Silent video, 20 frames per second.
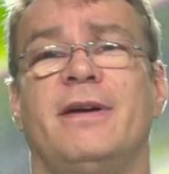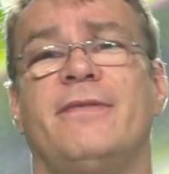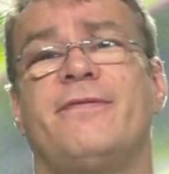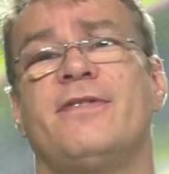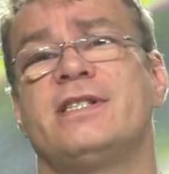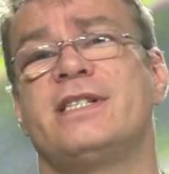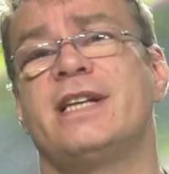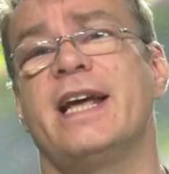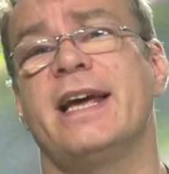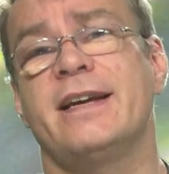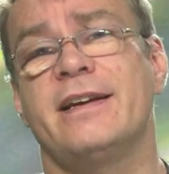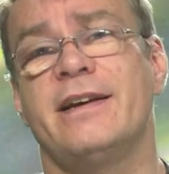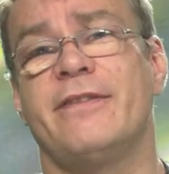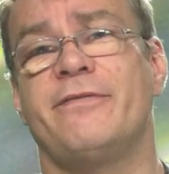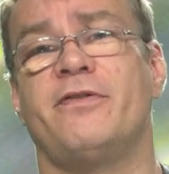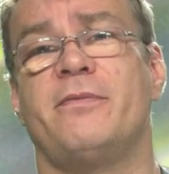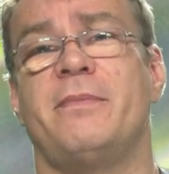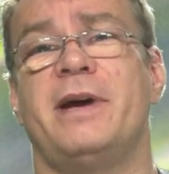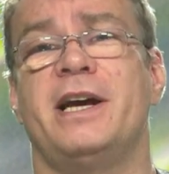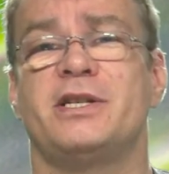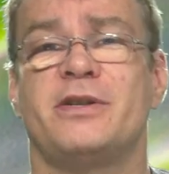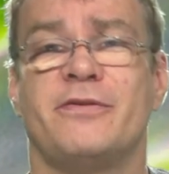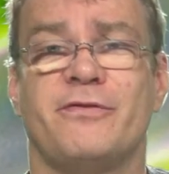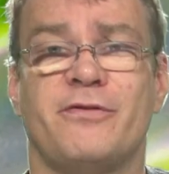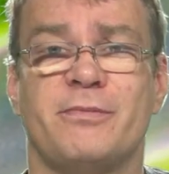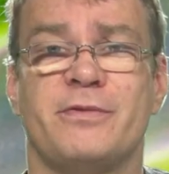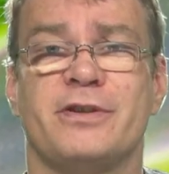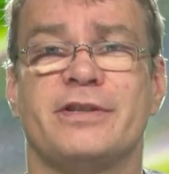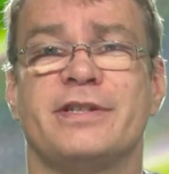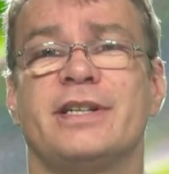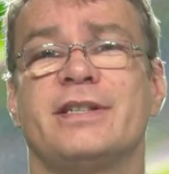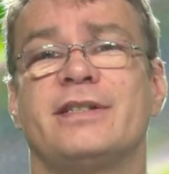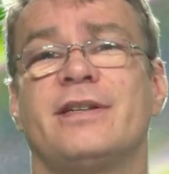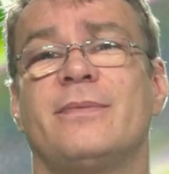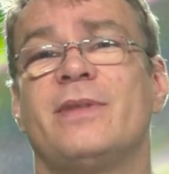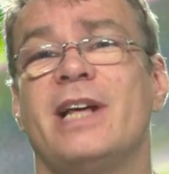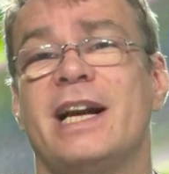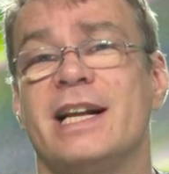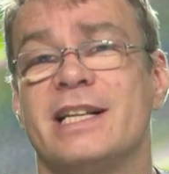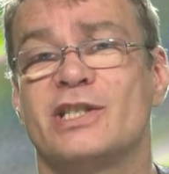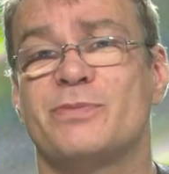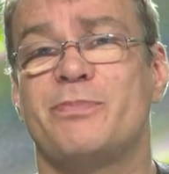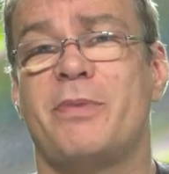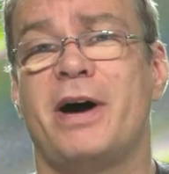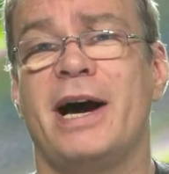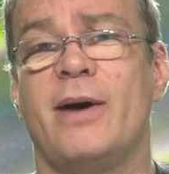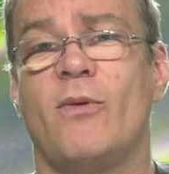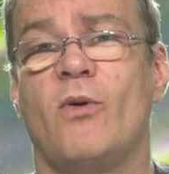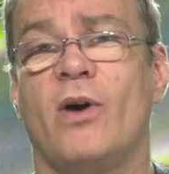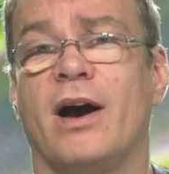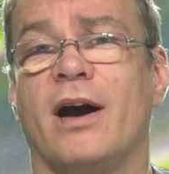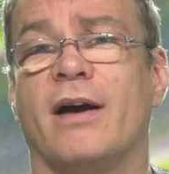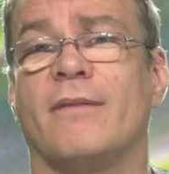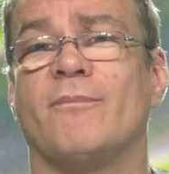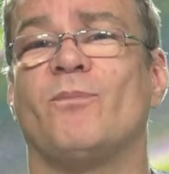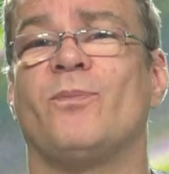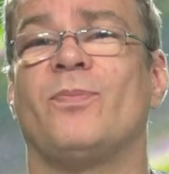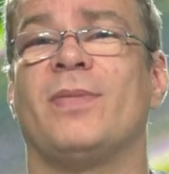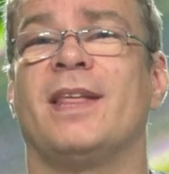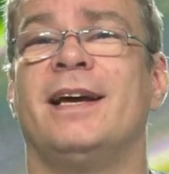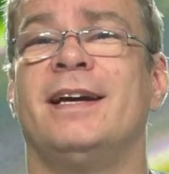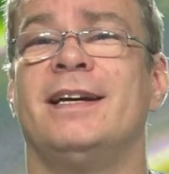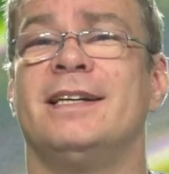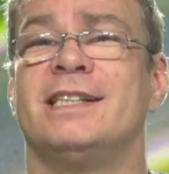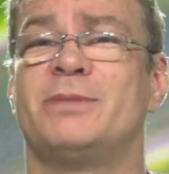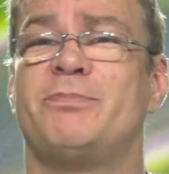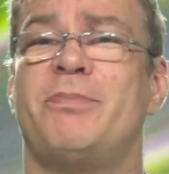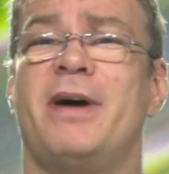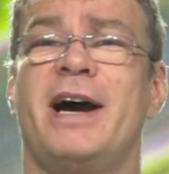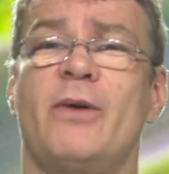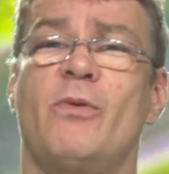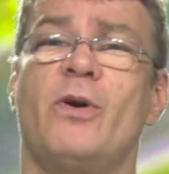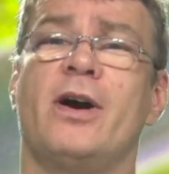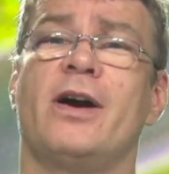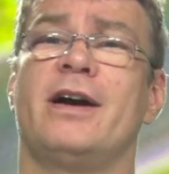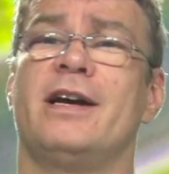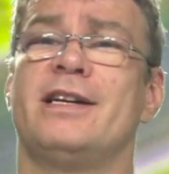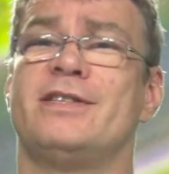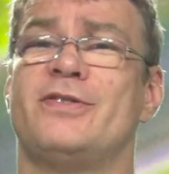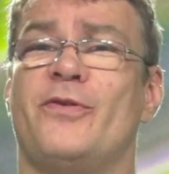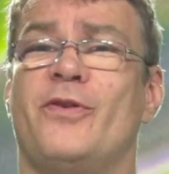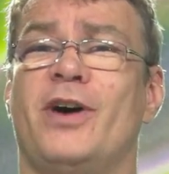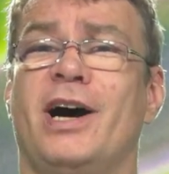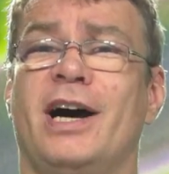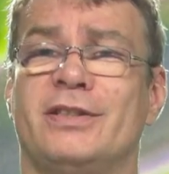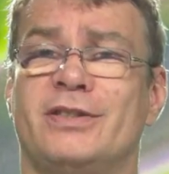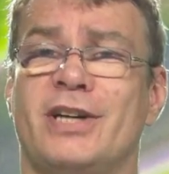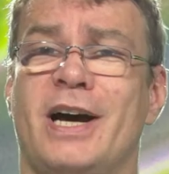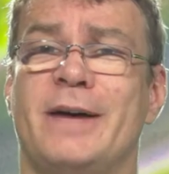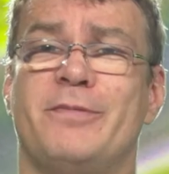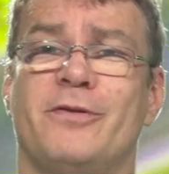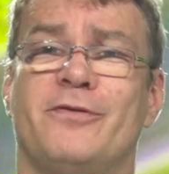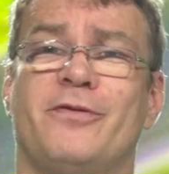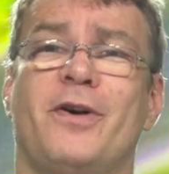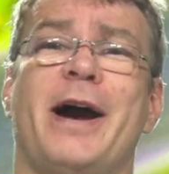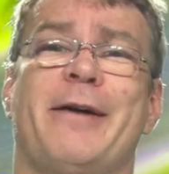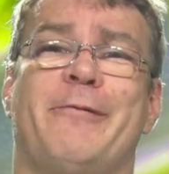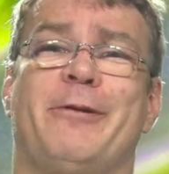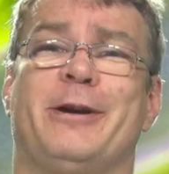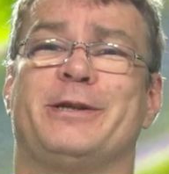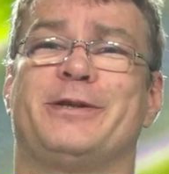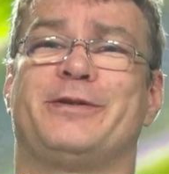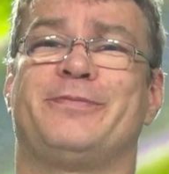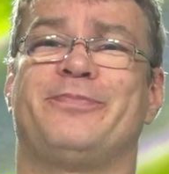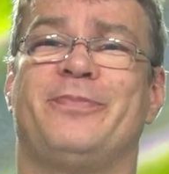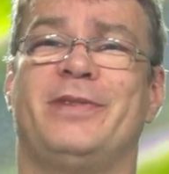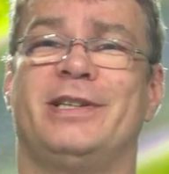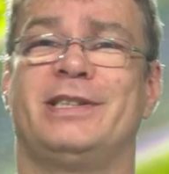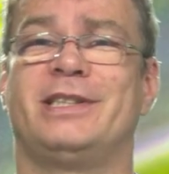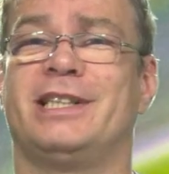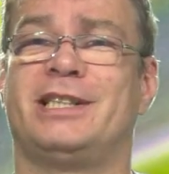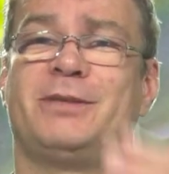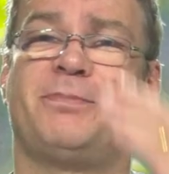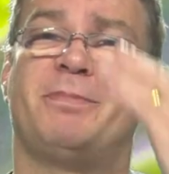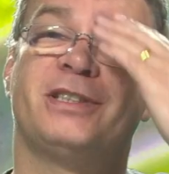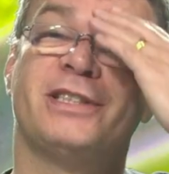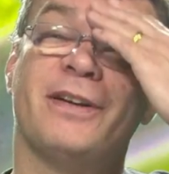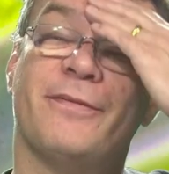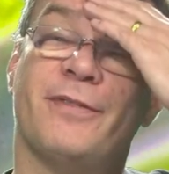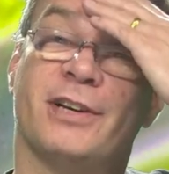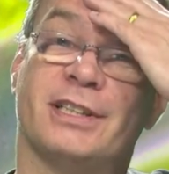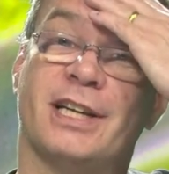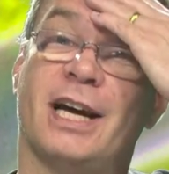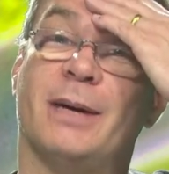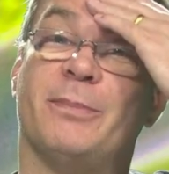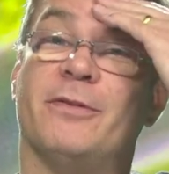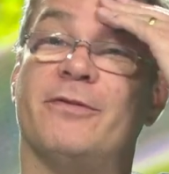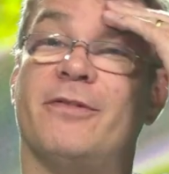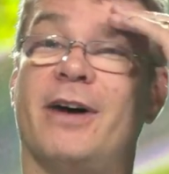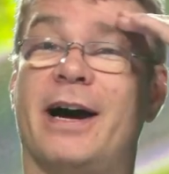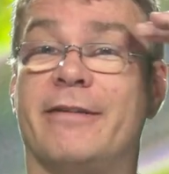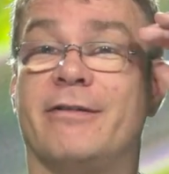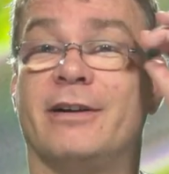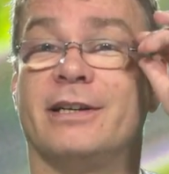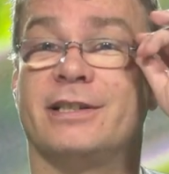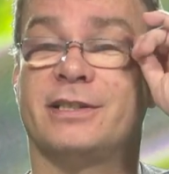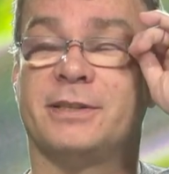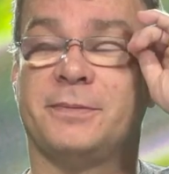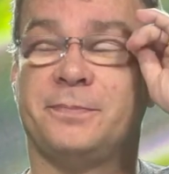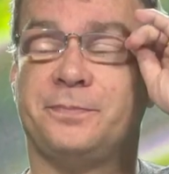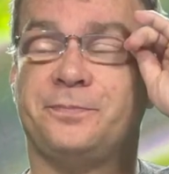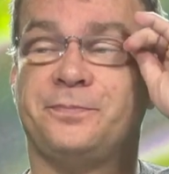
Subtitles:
If it's taking information from your system, then it's spyware. Spyware is a type of virus. It's a specific type of virus.